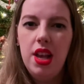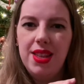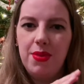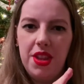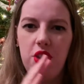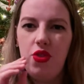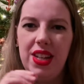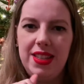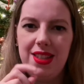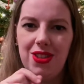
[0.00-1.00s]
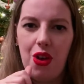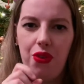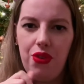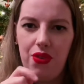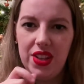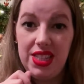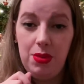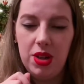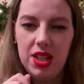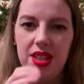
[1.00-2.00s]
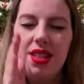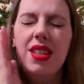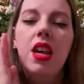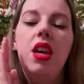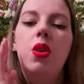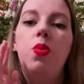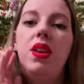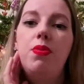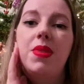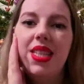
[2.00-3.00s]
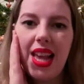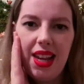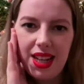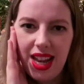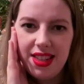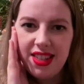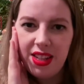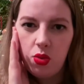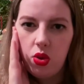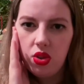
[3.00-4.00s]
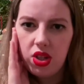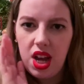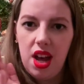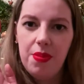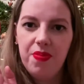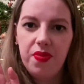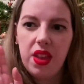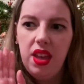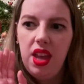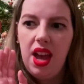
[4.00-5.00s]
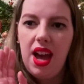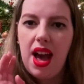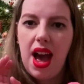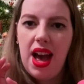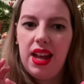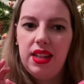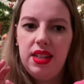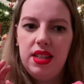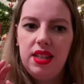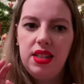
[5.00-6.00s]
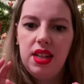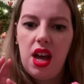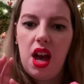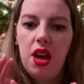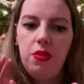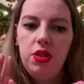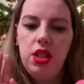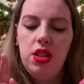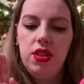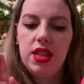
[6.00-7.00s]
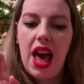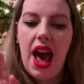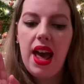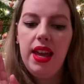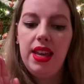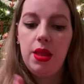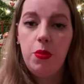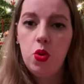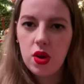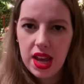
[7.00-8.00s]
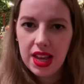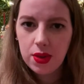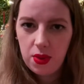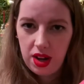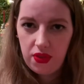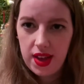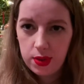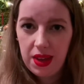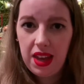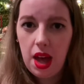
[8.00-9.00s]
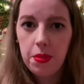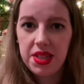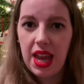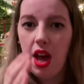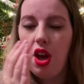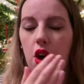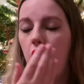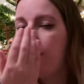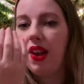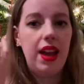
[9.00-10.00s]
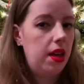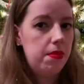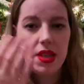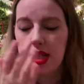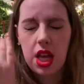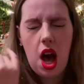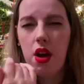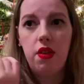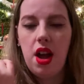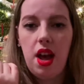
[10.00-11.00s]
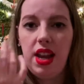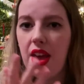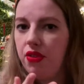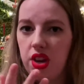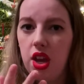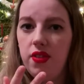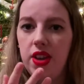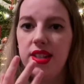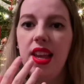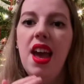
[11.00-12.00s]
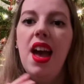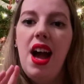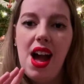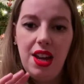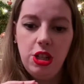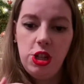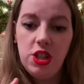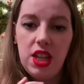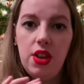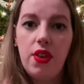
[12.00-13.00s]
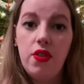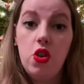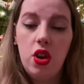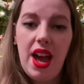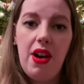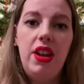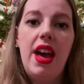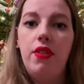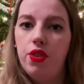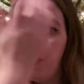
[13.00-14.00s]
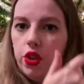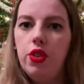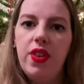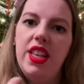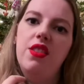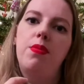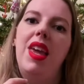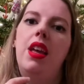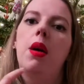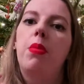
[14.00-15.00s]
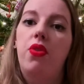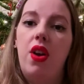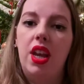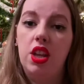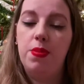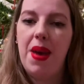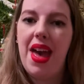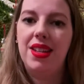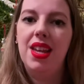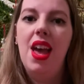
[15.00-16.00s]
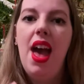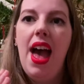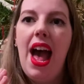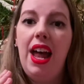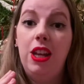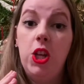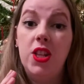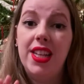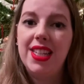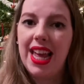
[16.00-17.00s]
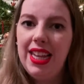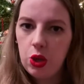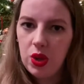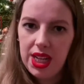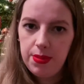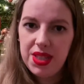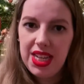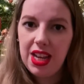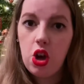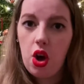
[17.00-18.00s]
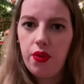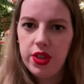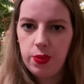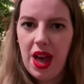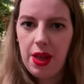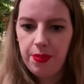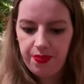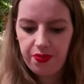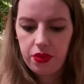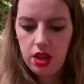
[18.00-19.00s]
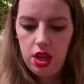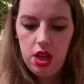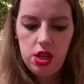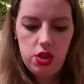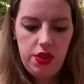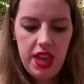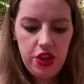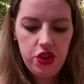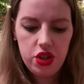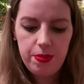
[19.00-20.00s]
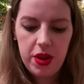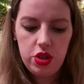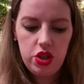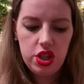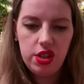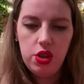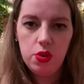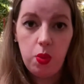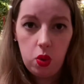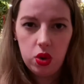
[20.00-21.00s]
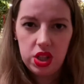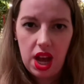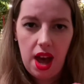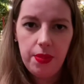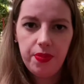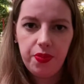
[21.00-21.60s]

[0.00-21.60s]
It's one of those really soft fuzzy ones with micellar cleansing water, and I will use that in the mornings when I first wake up to get off like mascara, leftovers, and I'll use it if I've gone out and have a full face of makeup before I go to bed, and I use it to get liquid lipstick off as well. So this, you're supposed to just use water.